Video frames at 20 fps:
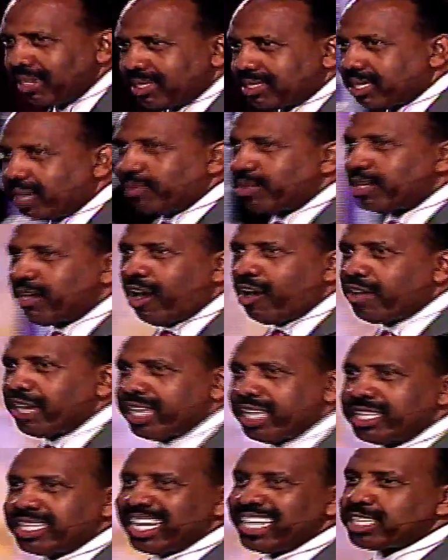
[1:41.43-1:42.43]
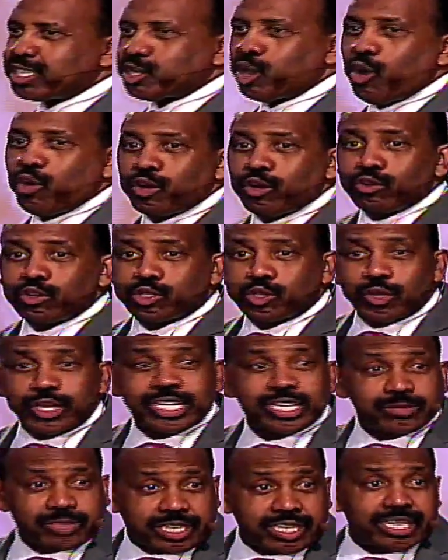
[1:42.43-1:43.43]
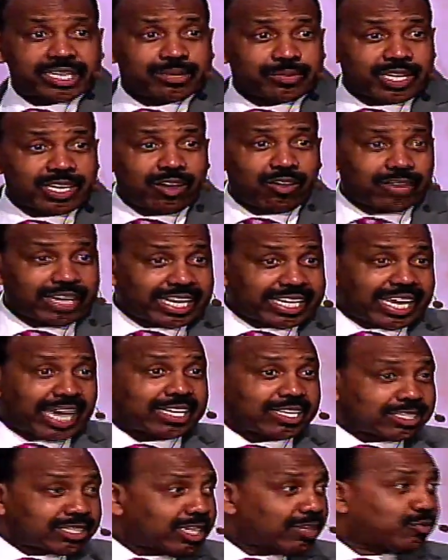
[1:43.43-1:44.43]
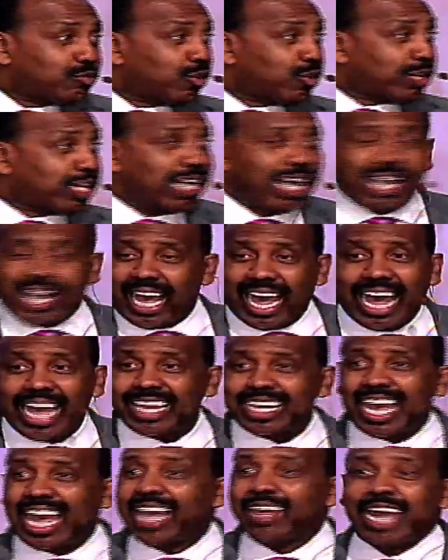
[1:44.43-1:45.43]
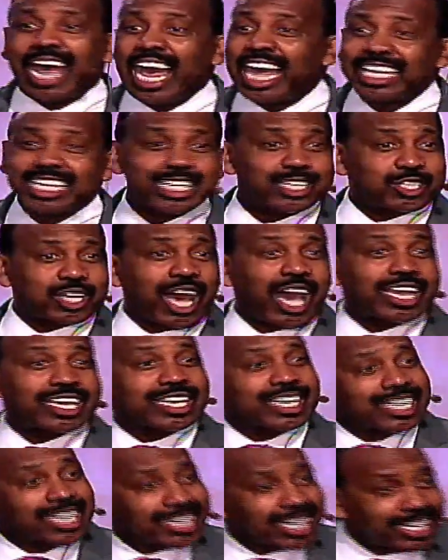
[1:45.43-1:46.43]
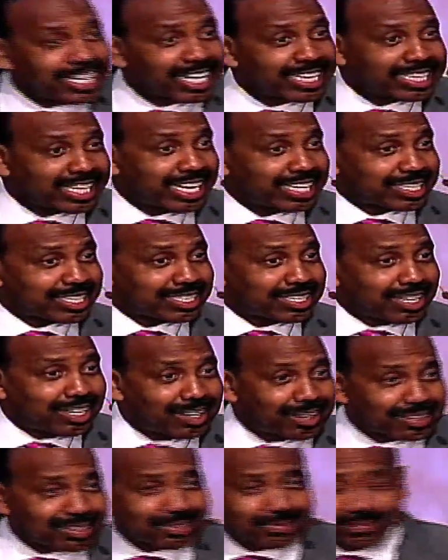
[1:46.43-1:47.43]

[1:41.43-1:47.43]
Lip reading: Some of y'all can get that total gym and all that kind of stuff working. I get tired looking at that stuff.